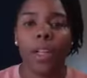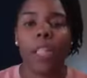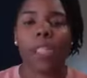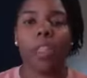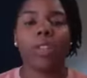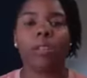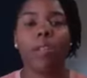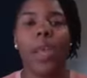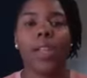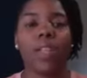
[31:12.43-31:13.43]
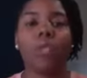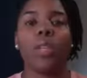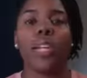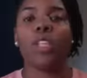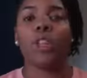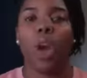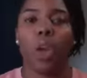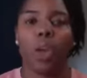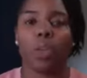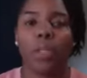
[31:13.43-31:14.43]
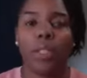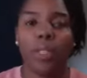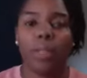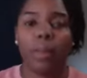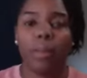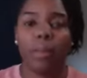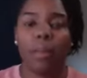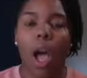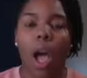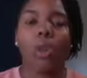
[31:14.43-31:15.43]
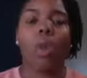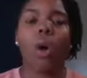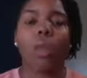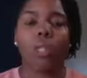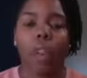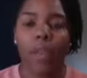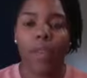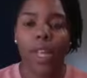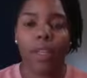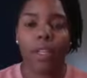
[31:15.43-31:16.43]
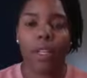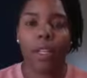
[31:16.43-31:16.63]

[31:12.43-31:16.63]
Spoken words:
It starts from the way that you lead your calls, how you host your events,